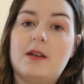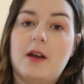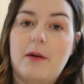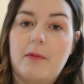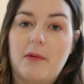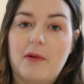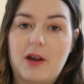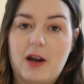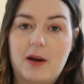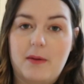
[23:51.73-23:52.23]

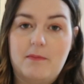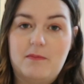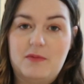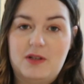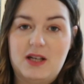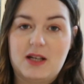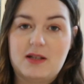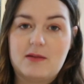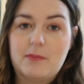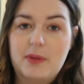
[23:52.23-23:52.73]
So we're gonna
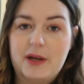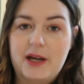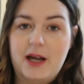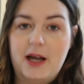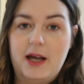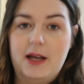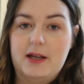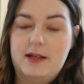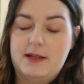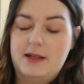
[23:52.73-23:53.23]
stick some
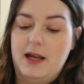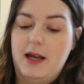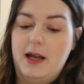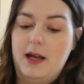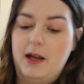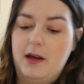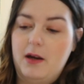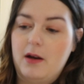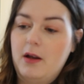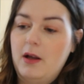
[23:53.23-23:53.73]
bananas
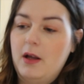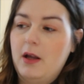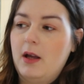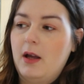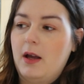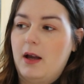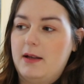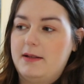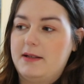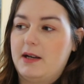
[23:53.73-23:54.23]
in,
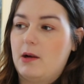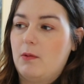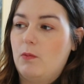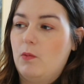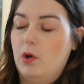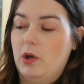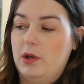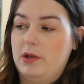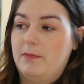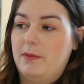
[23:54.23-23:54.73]
I'll stick a
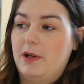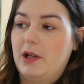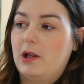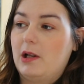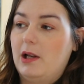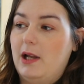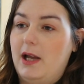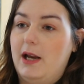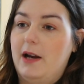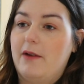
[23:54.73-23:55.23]
water
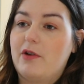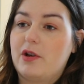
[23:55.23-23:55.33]
bottle in.